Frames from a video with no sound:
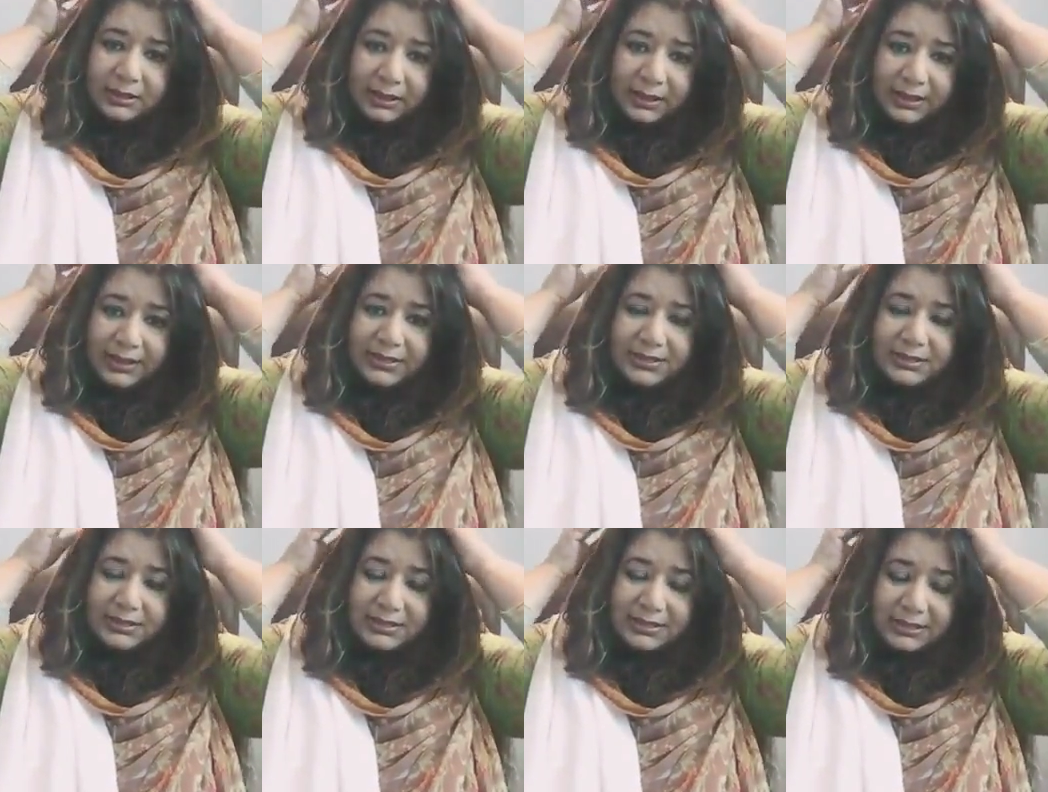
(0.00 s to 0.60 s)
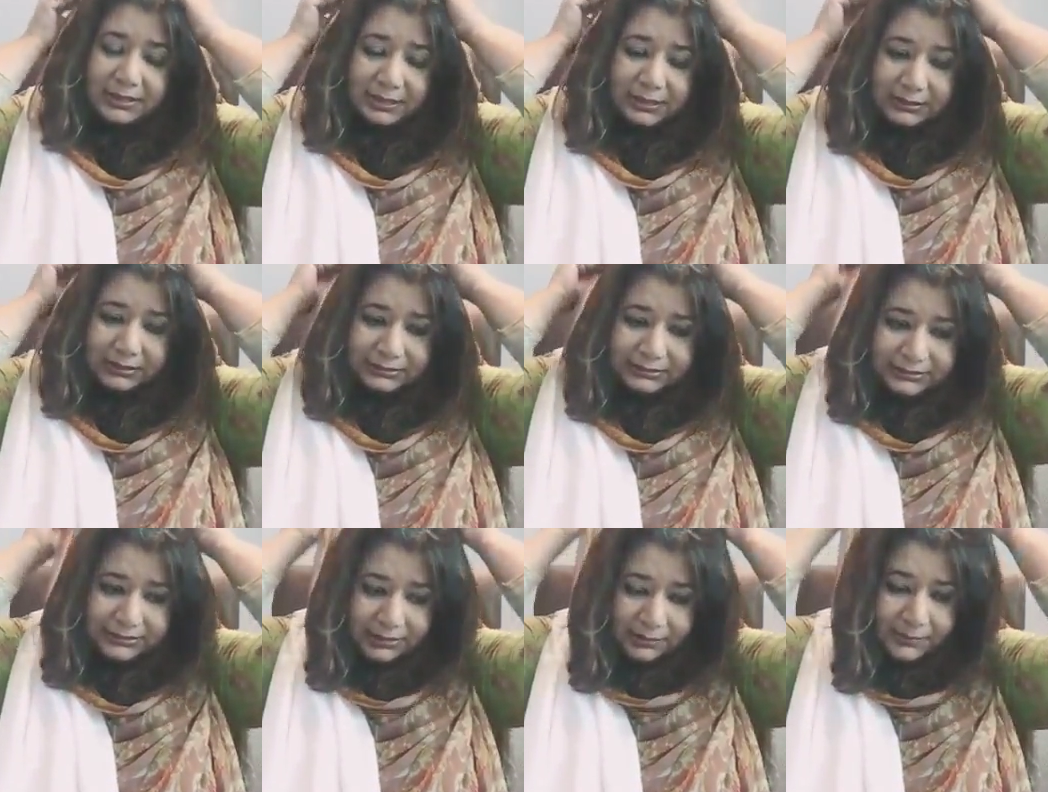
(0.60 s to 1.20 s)
I see a
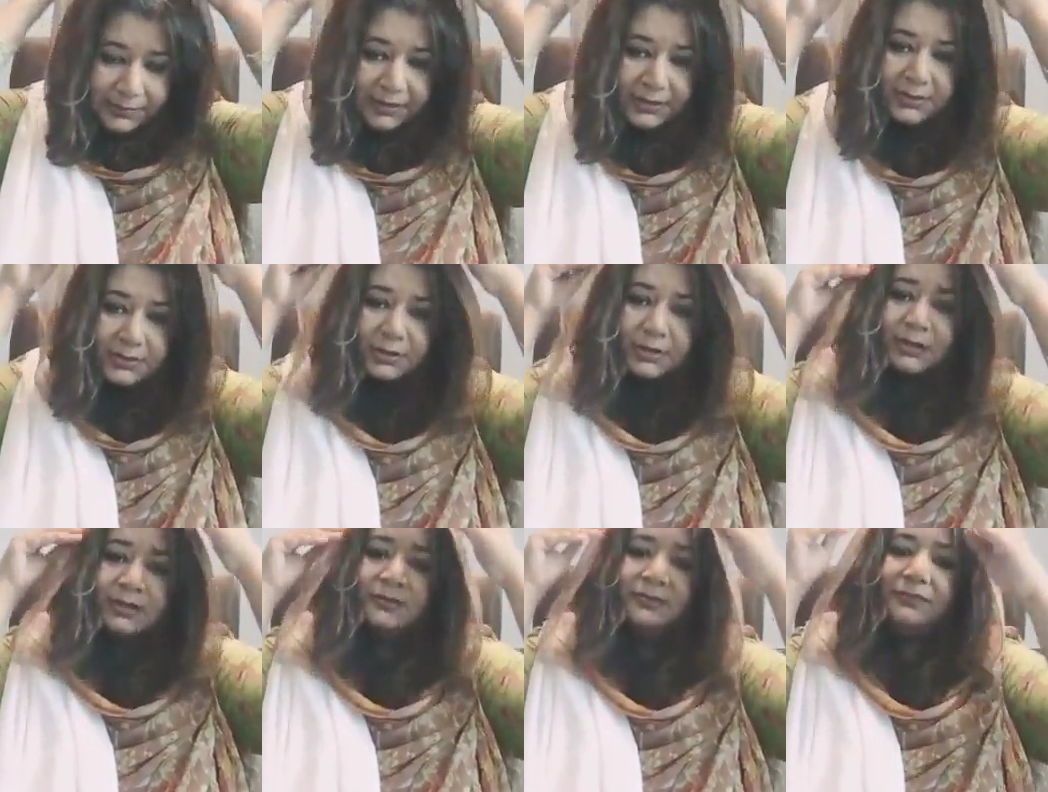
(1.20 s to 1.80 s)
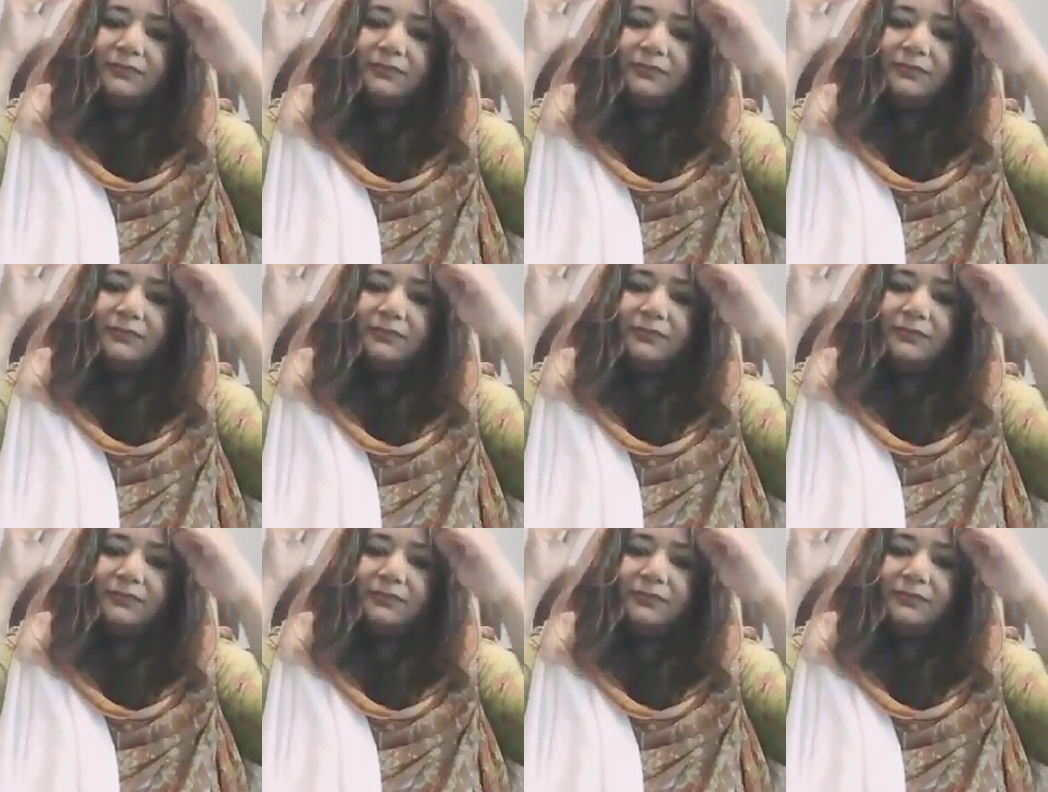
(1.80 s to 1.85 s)
little bit of